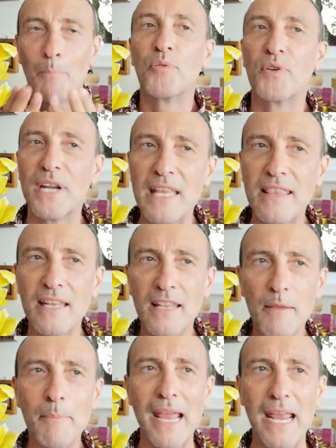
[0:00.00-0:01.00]
breathing
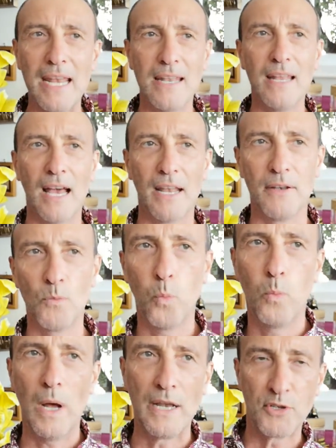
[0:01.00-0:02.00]
them in
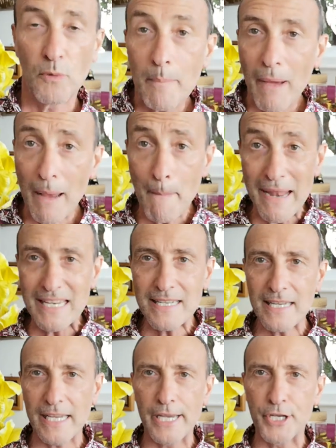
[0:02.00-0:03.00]
and, and doing my
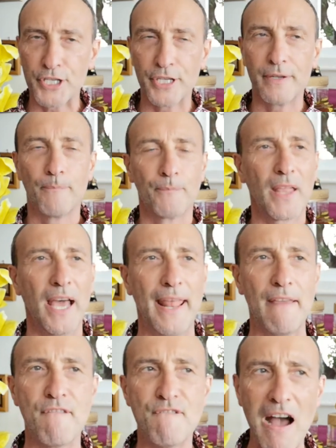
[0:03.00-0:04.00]
meditation. And
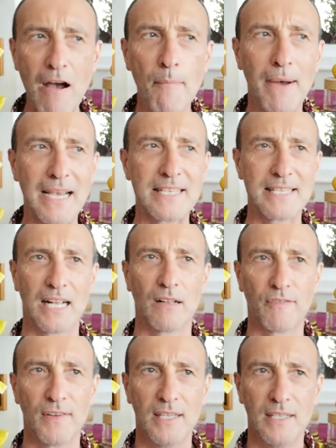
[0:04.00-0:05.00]
I found
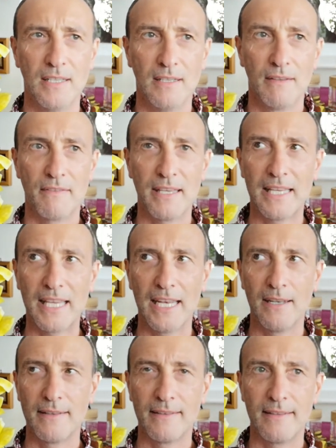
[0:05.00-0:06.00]
myself
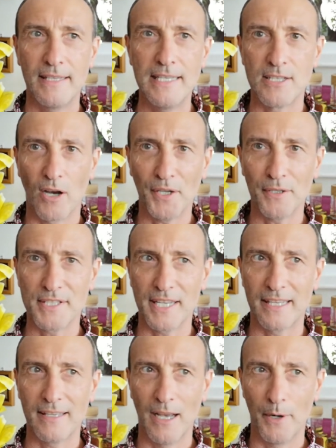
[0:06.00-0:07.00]
thinking, these oils
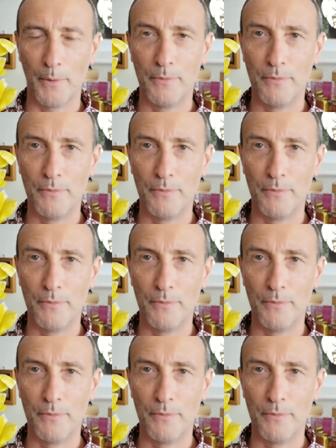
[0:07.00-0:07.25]
are, are